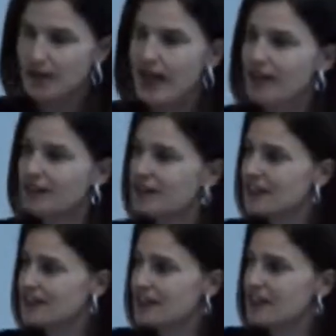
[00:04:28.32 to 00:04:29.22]
We
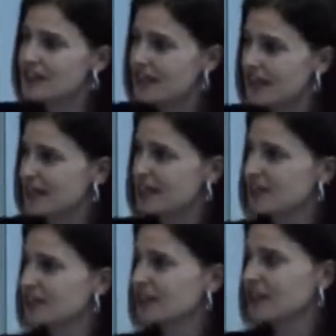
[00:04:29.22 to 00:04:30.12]
analyzed all the data
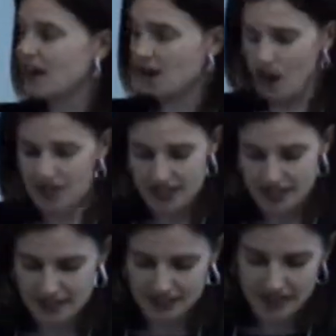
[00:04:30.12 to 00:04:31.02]
using a
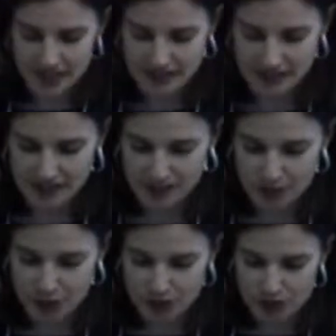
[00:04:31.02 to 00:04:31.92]
content
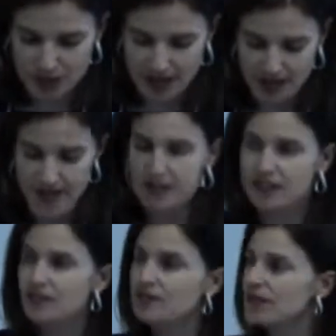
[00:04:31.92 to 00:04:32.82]
analysis approach and
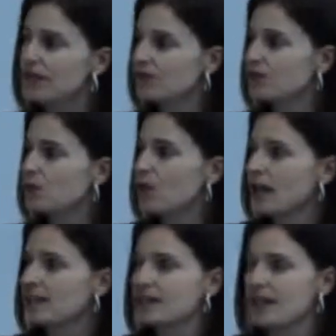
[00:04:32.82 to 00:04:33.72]
then convened as a
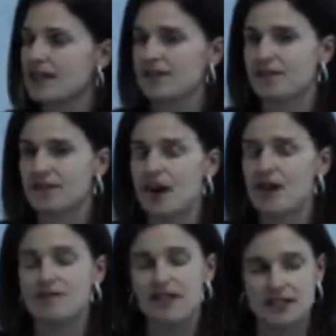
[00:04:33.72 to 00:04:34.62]
one-day uh,